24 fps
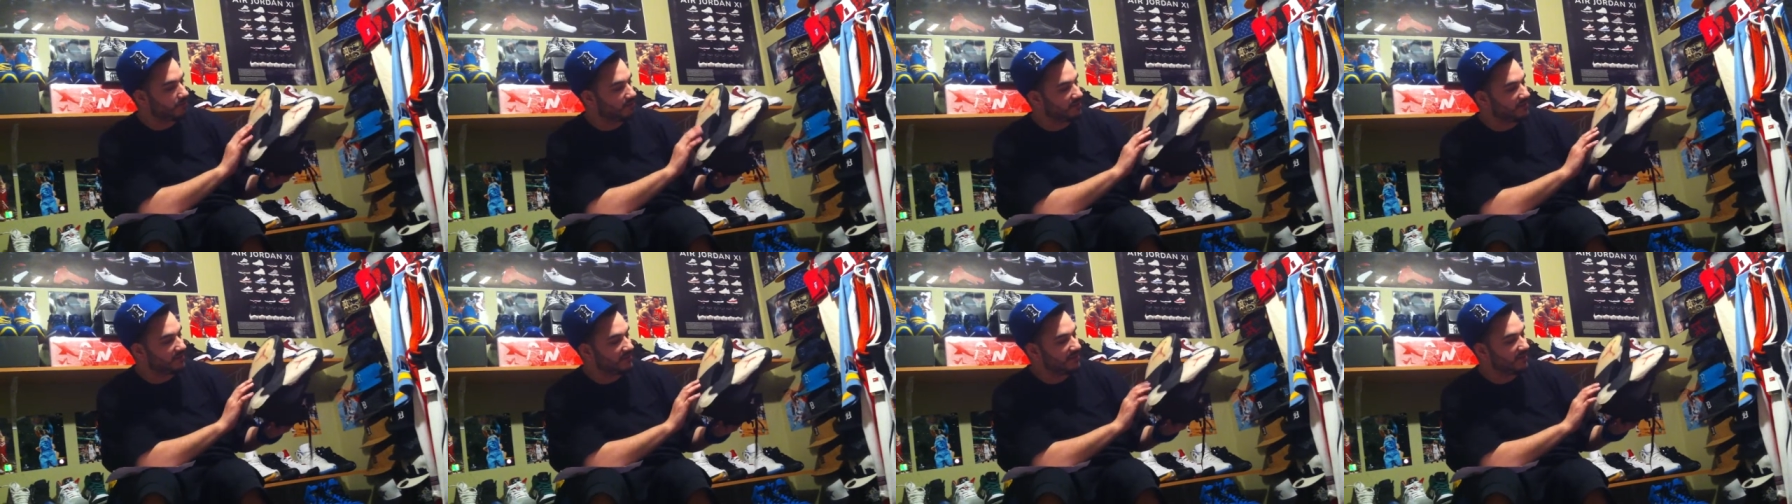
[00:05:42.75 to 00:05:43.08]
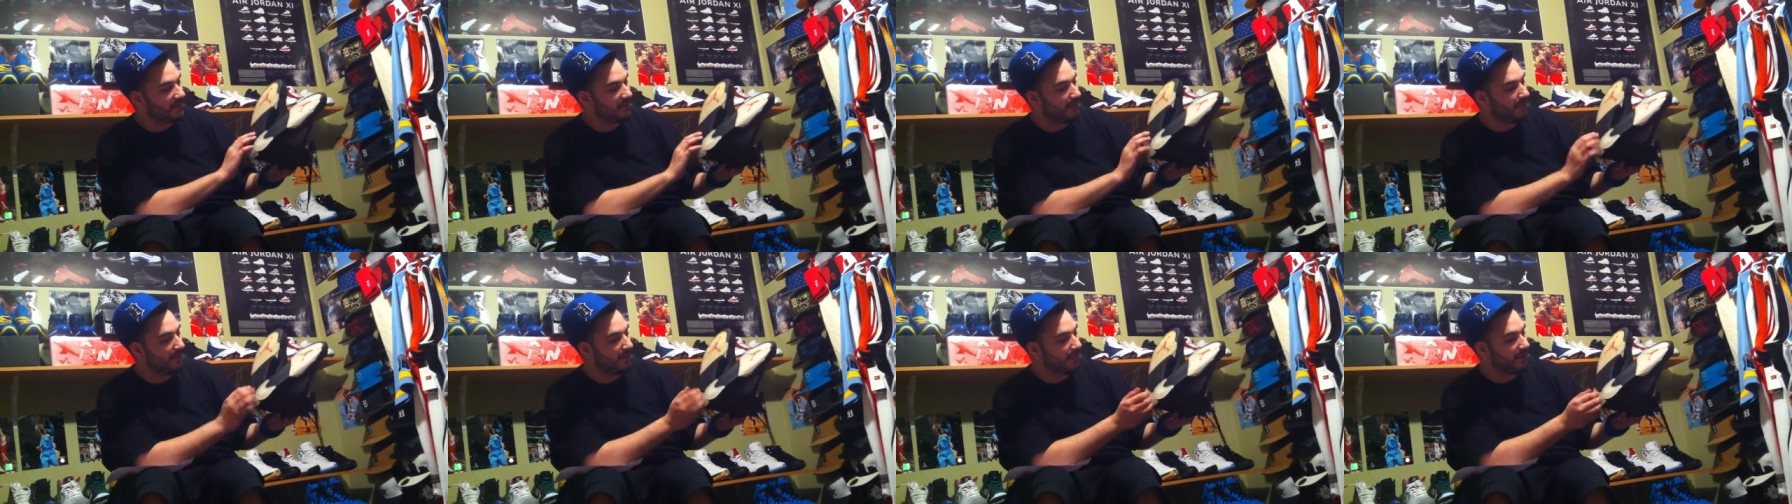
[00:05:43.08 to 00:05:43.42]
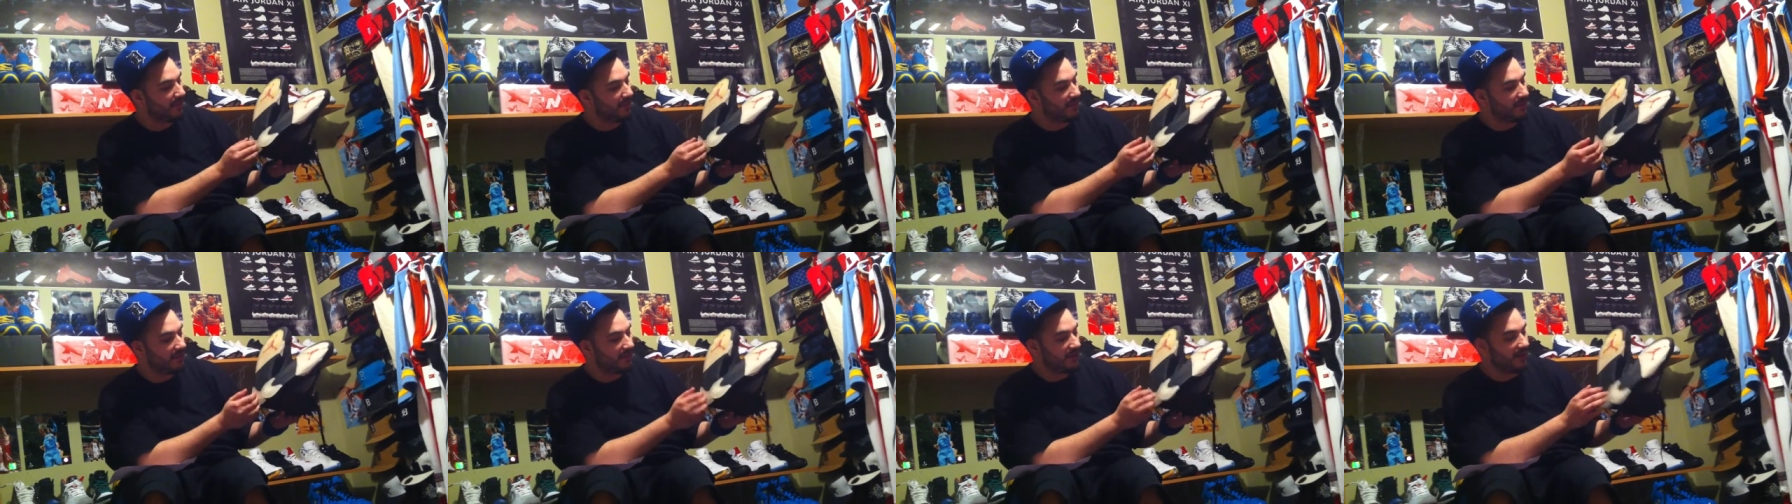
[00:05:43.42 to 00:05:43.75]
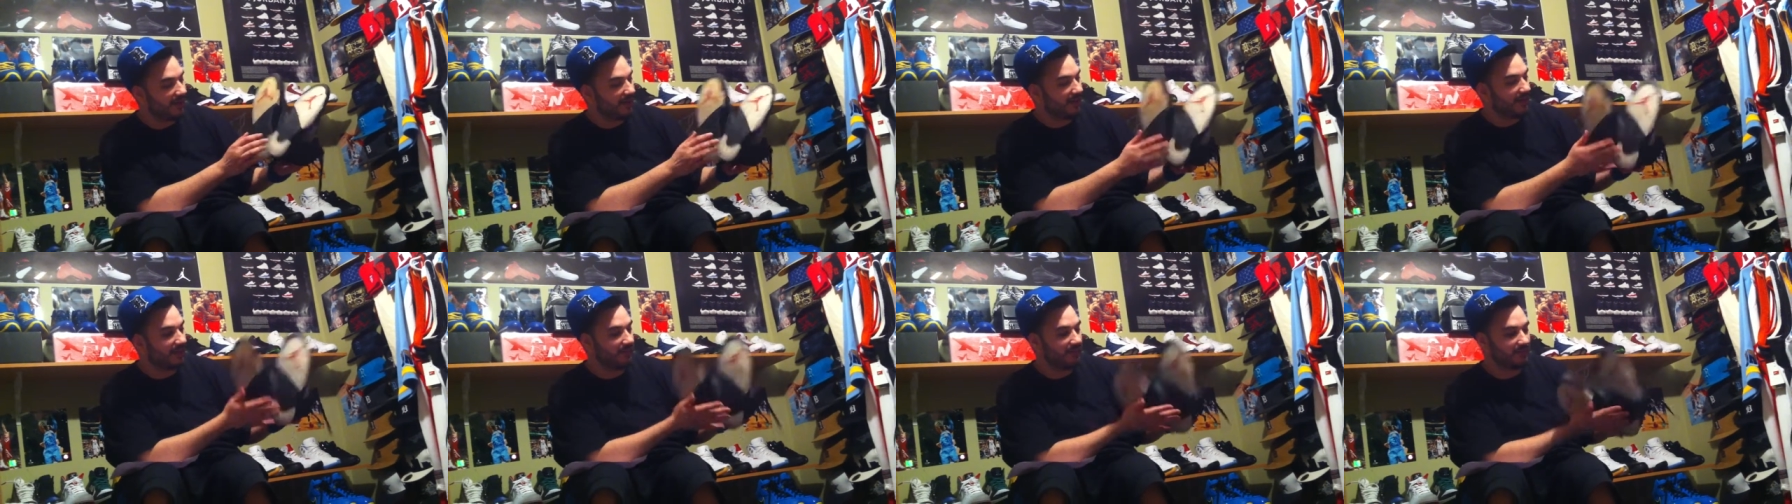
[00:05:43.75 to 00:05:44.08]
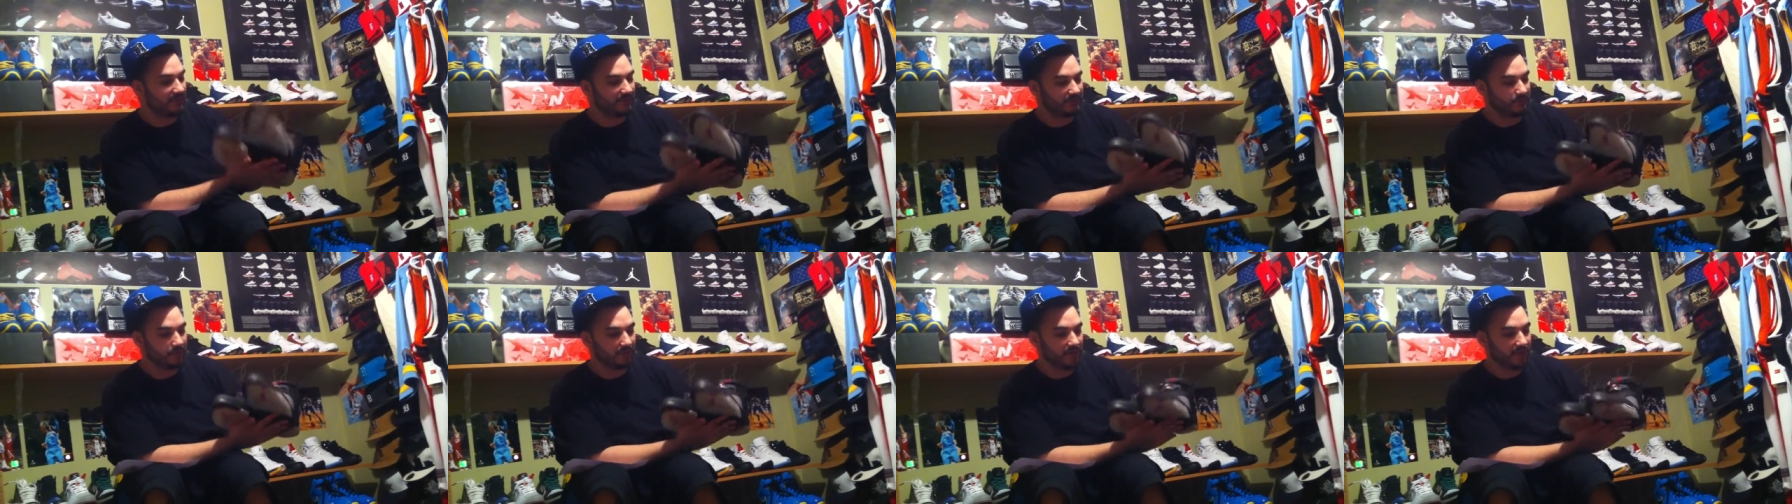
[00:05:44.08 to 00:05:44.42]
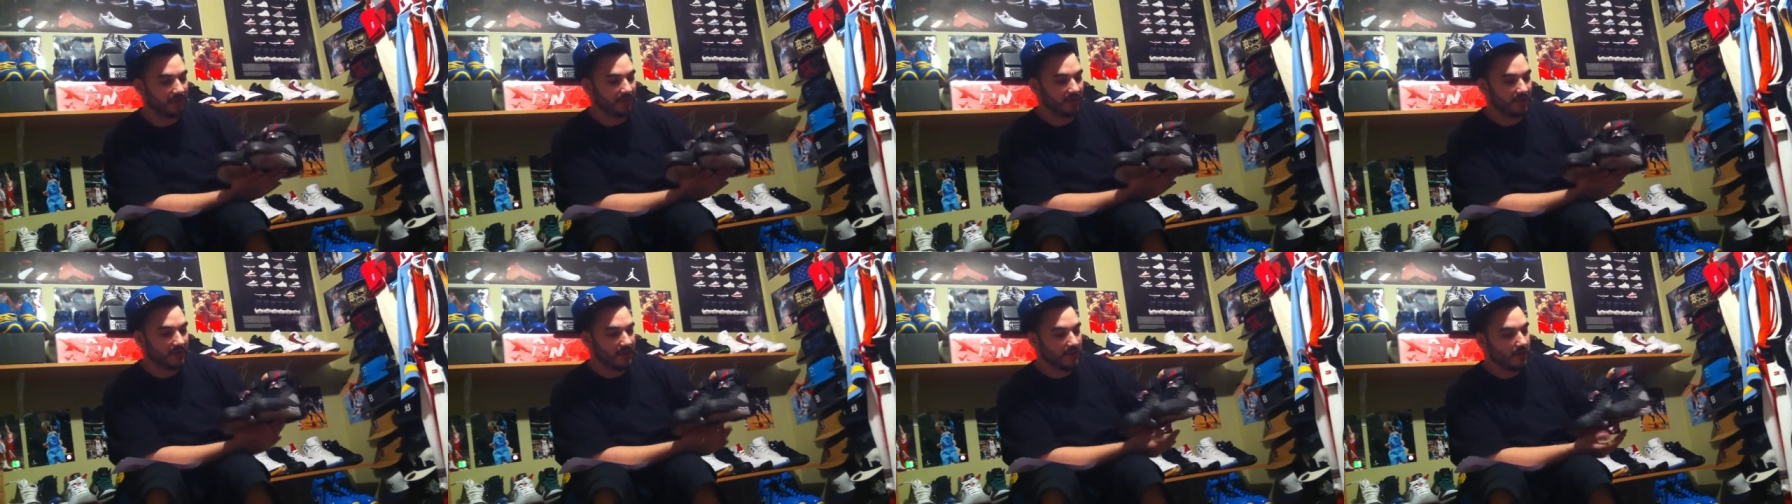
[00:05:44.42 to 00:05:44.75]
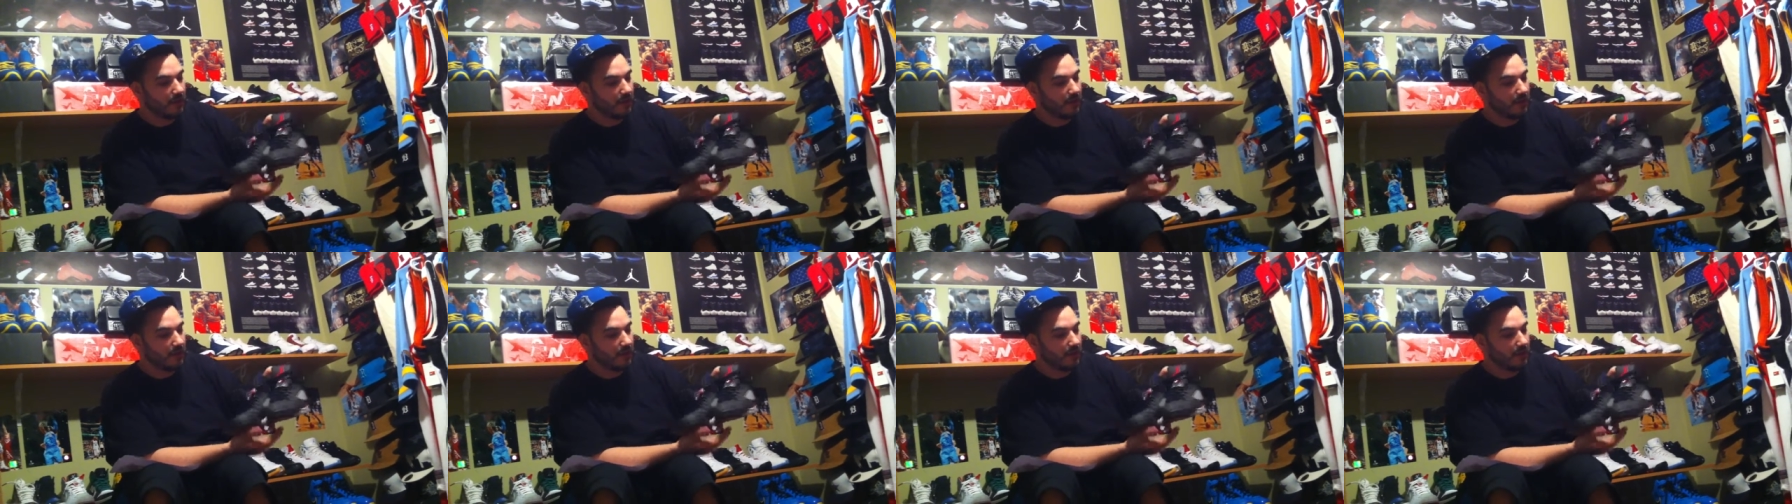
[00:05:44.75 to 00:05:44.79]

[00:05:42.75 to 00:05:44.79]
but this side, maybe I thought he hit it on display.